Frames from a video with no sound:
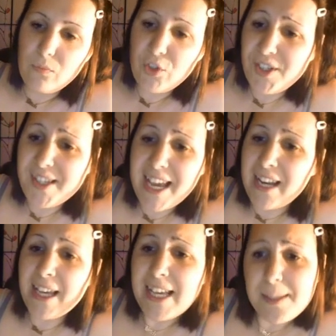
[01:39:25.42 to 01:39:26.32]
just say,
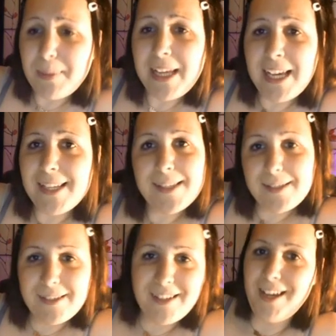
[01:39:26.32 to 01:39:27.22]
like, yes,
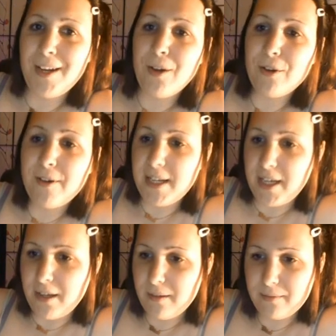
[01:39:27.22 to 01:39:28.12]
please, and I'll credit
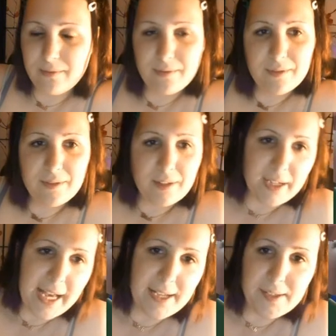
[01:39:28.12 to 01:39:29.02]
you.
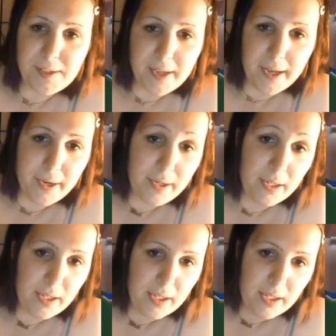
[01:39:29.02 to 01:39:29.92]
Okay, so
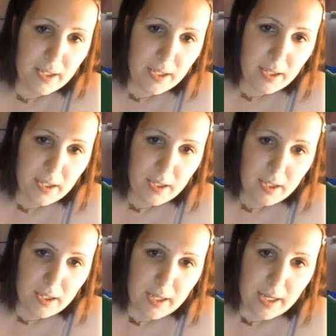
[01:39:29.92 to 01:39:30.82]

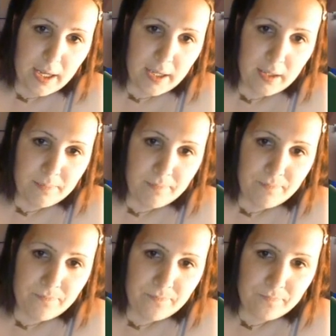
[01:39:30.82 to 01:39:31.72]

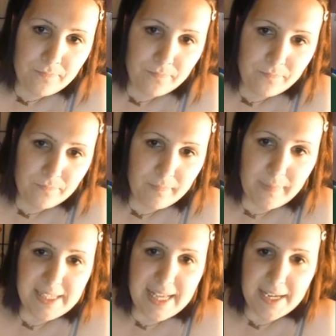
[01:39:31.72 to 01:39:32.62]
um,
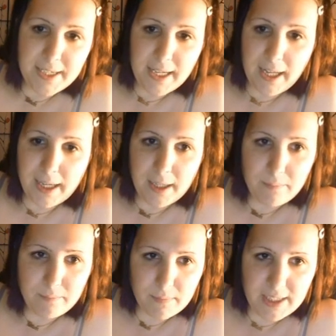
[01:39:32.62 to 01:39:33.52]
let's add a color
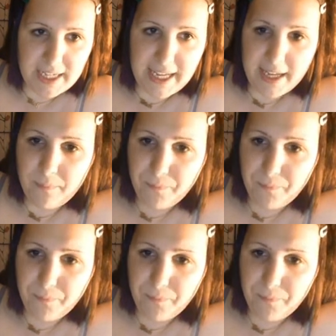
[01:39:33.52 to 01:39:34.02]
to here.